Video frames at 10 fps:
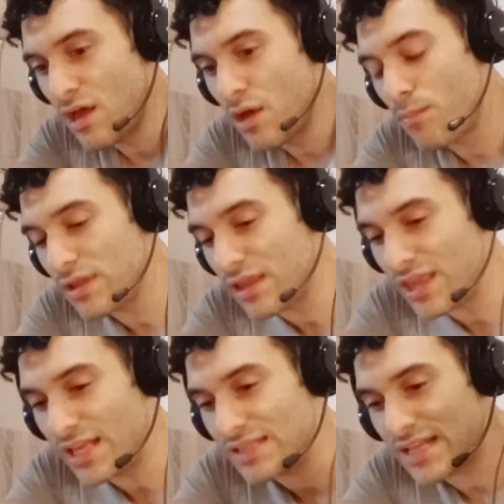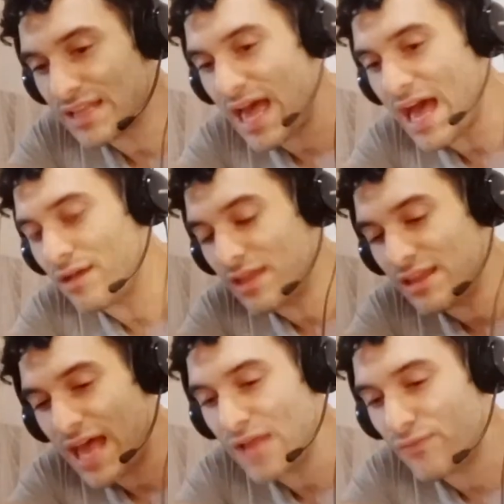But the thing is that the
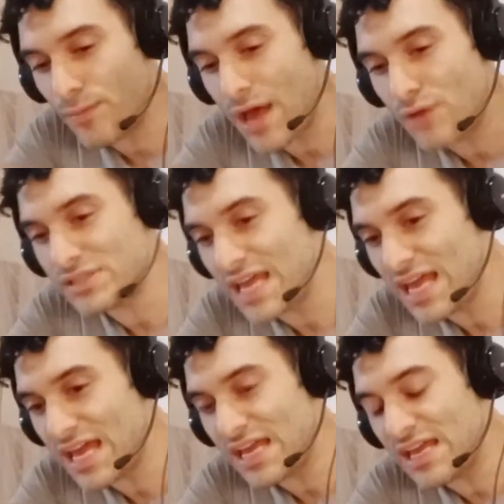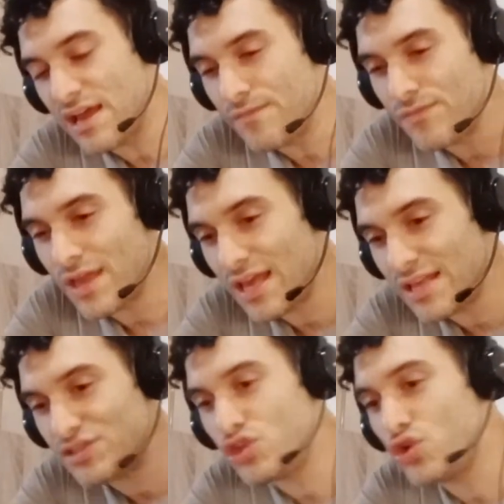dad from house A
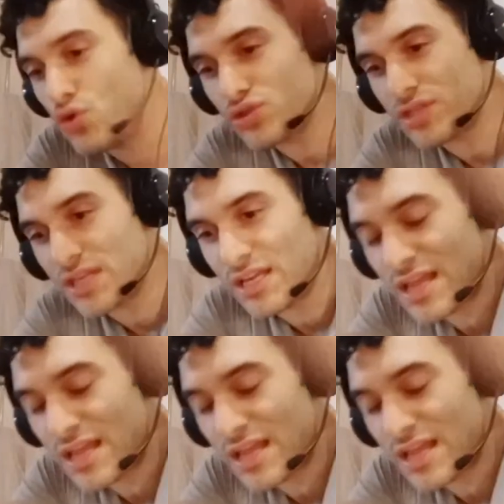is using the